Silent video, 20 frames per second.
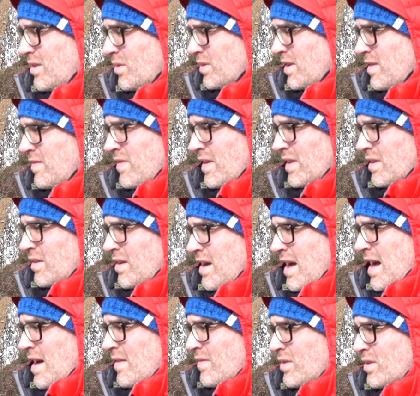only filter I
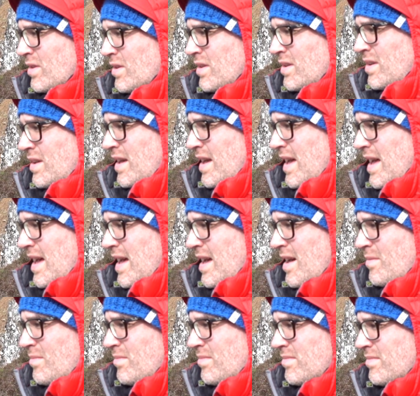have on,
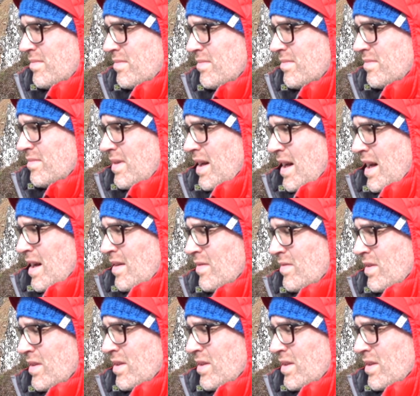I have